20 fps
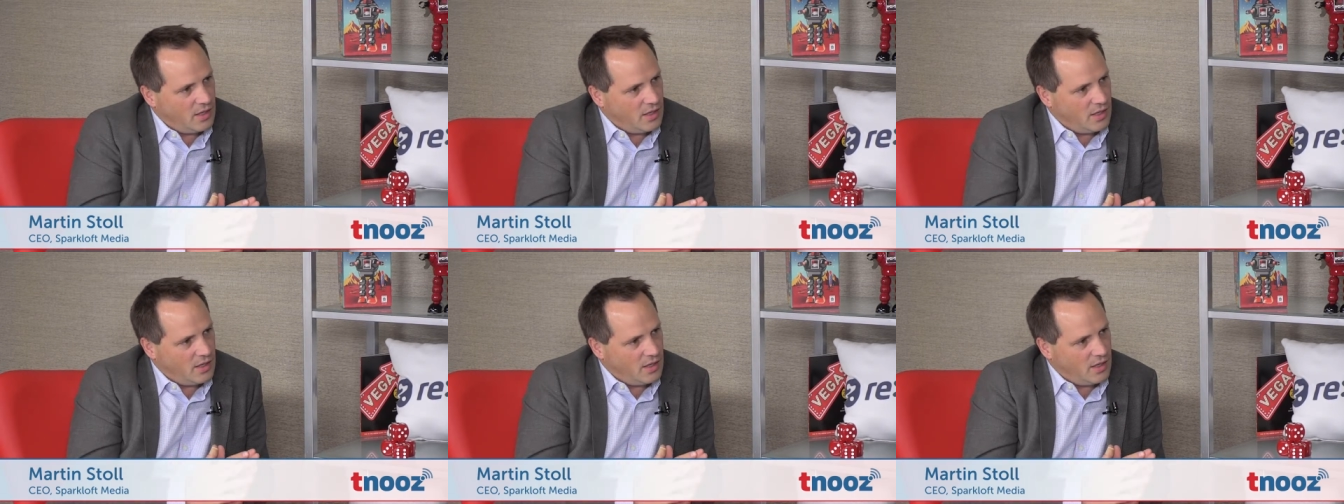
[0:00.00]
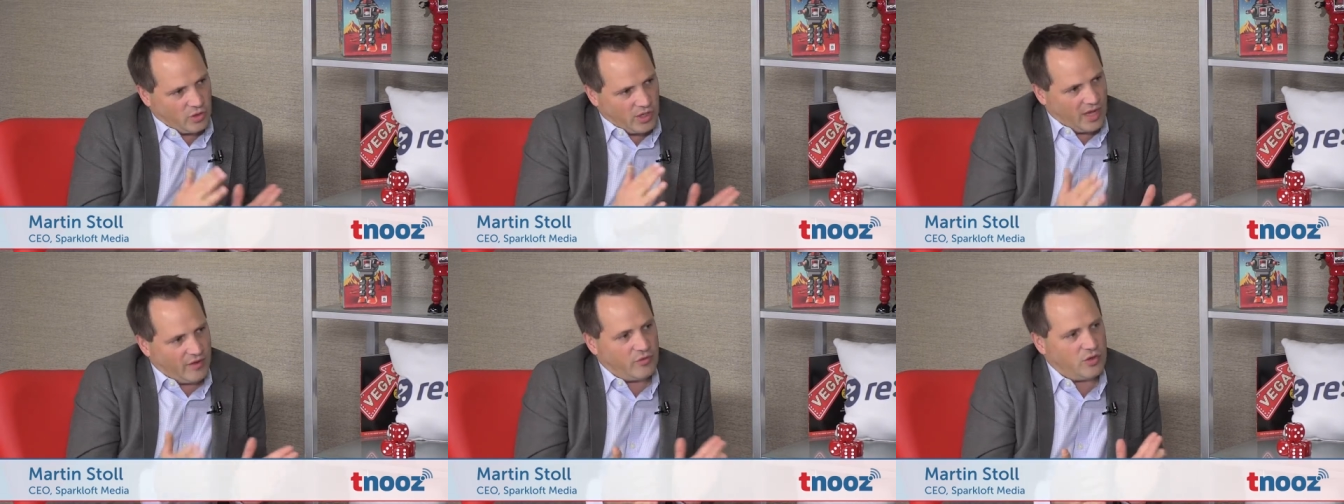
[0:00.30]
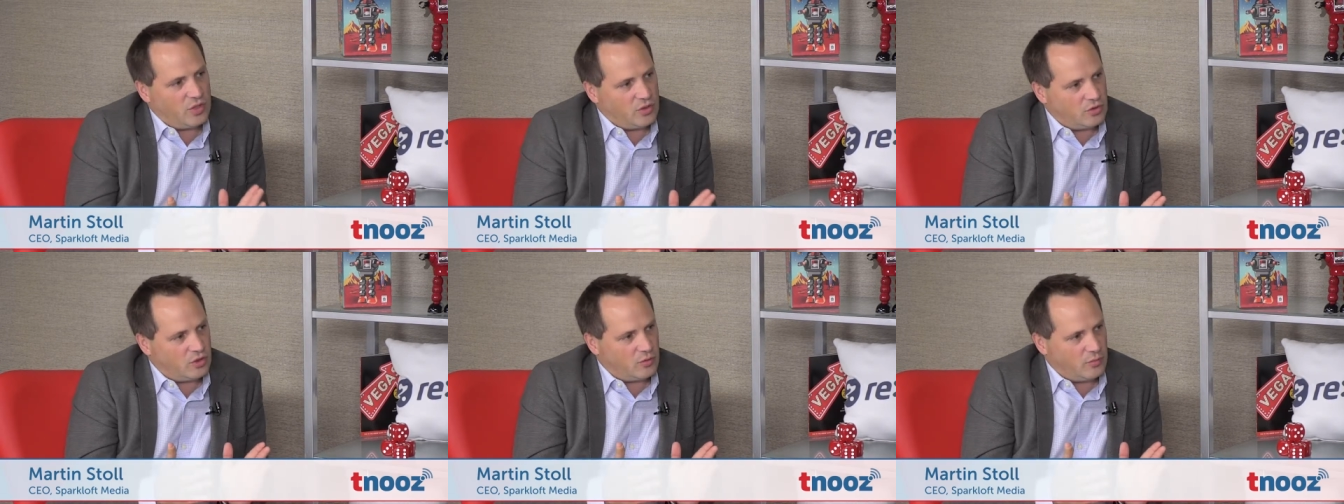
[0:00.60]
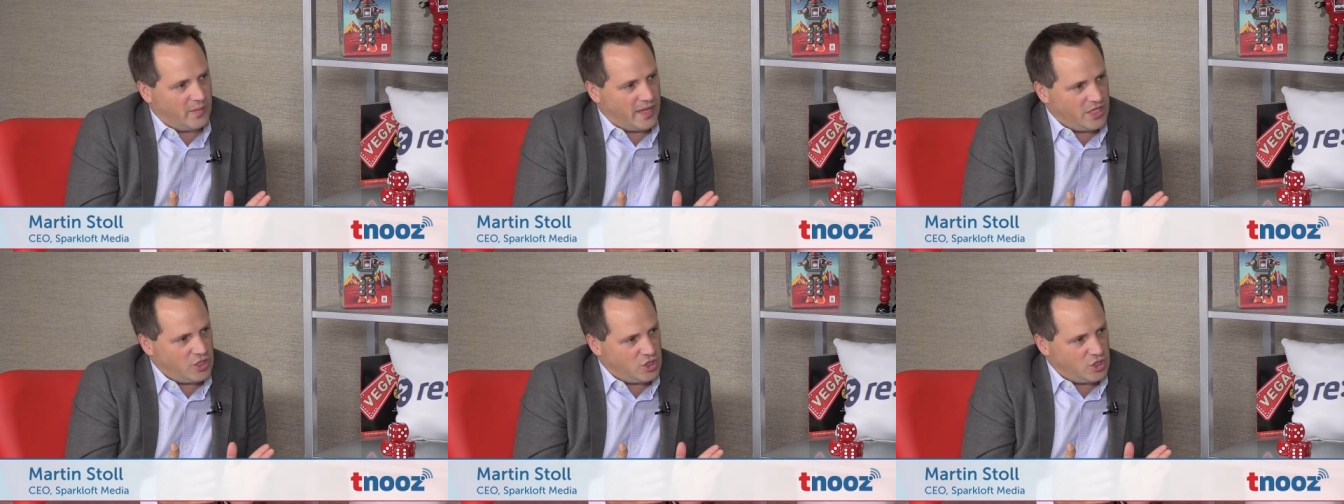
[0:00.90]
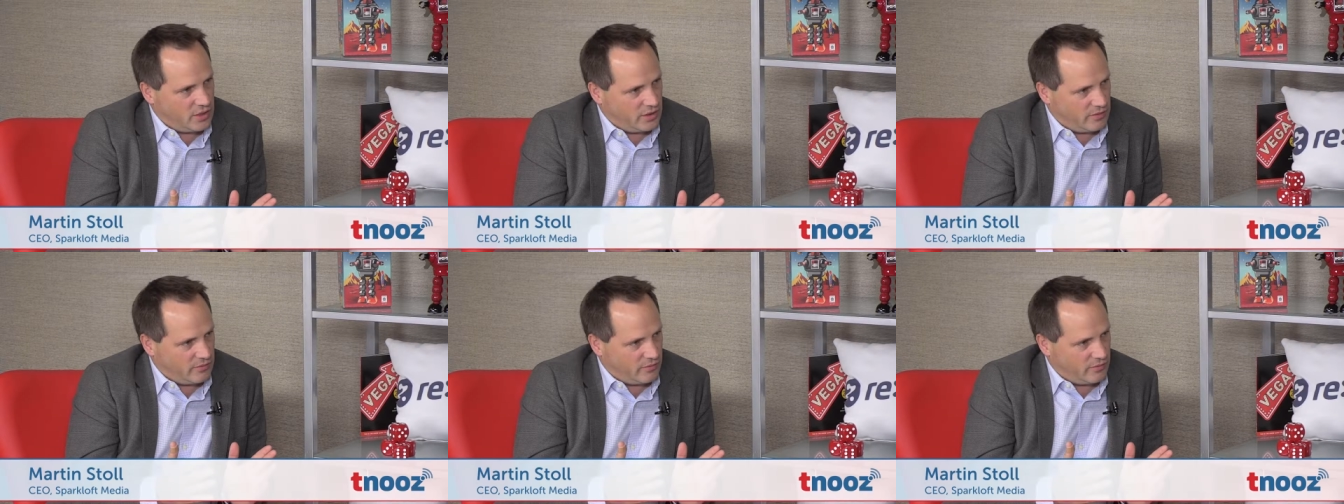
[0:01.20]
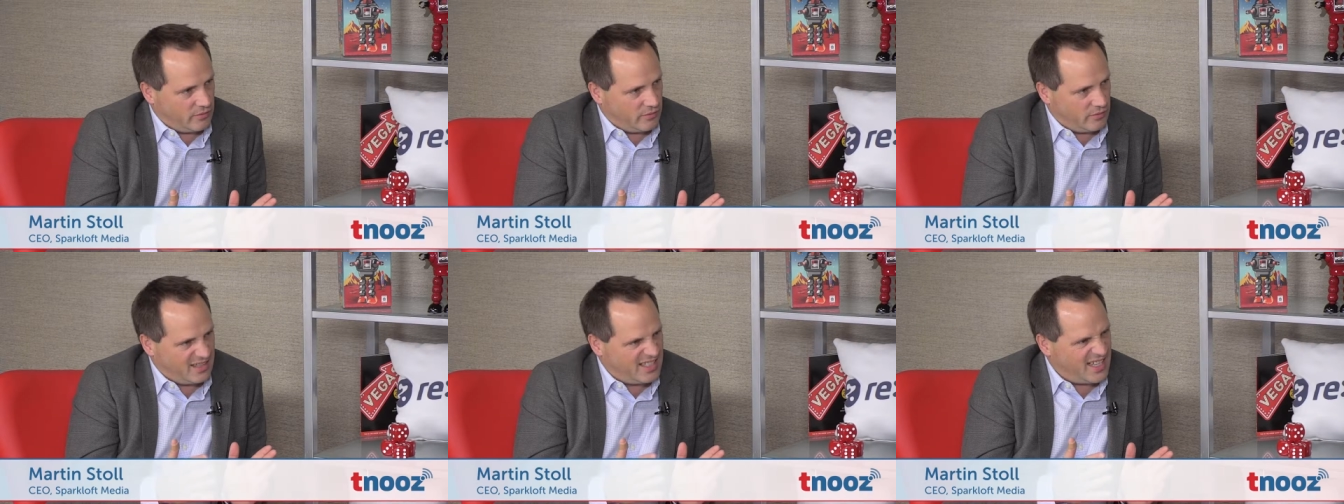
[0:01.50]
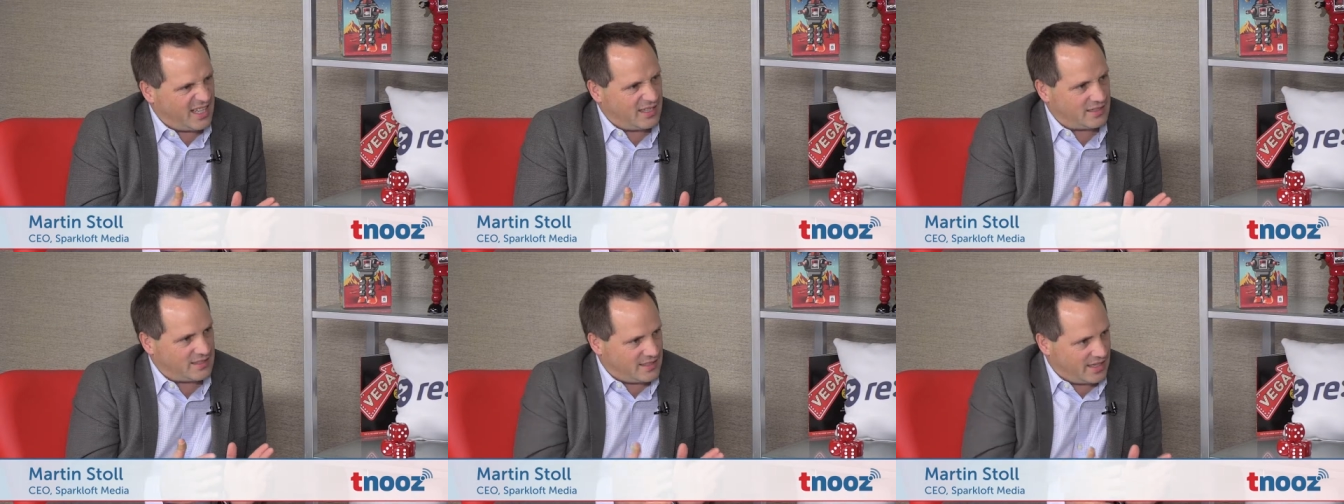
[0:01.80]
and whatever you could mention within
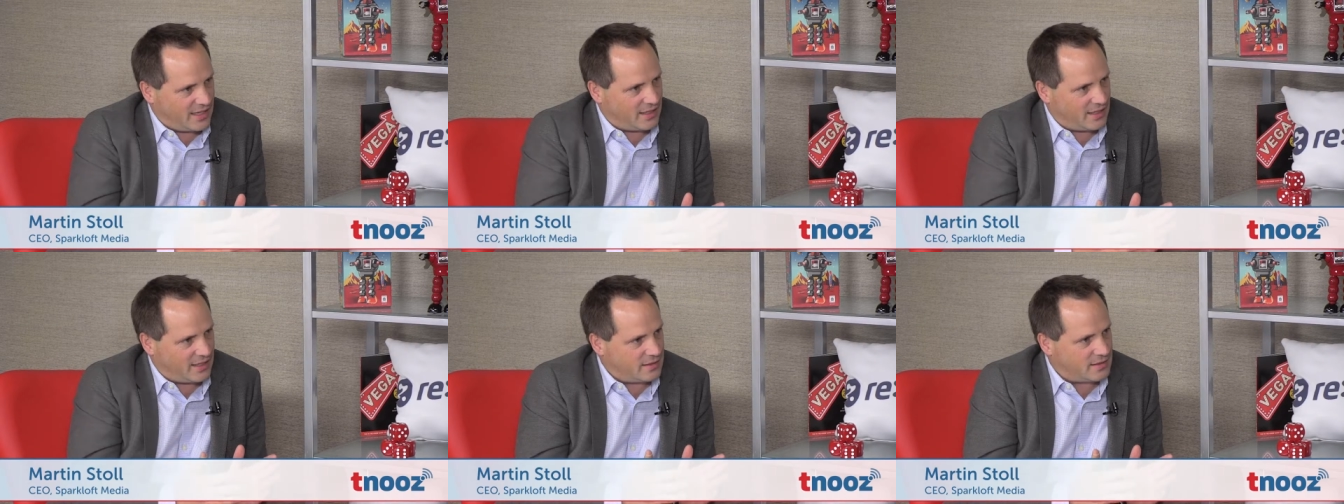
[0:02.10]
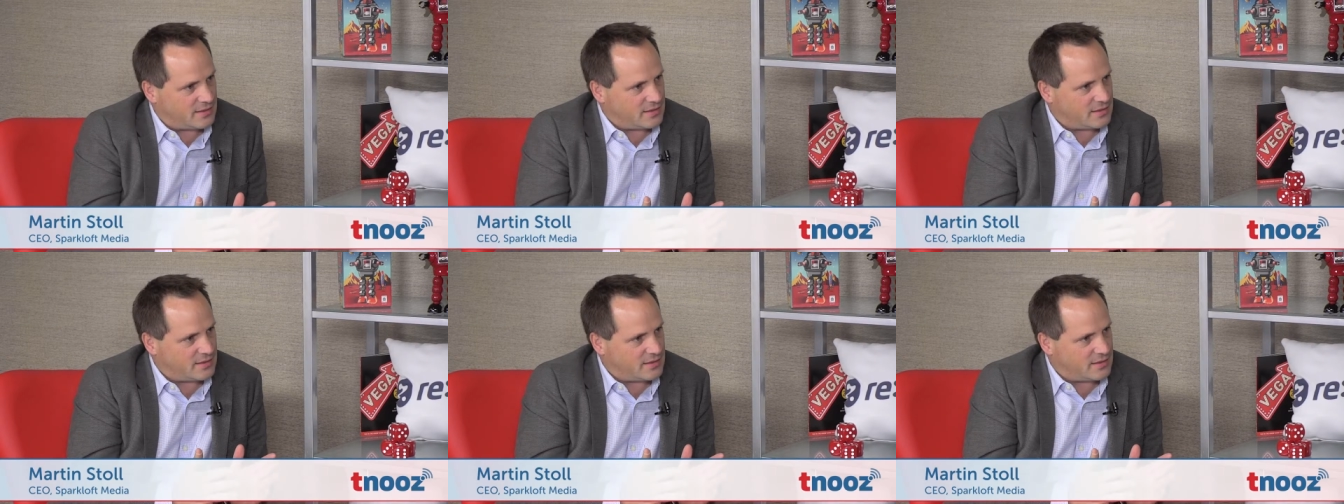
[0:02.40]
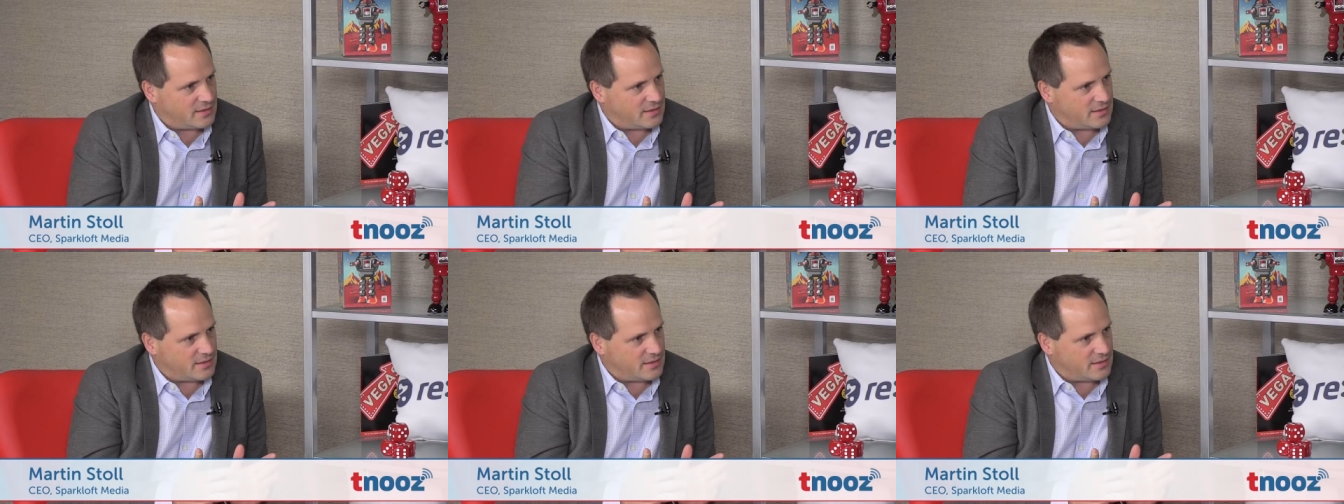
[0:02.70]
ten seconds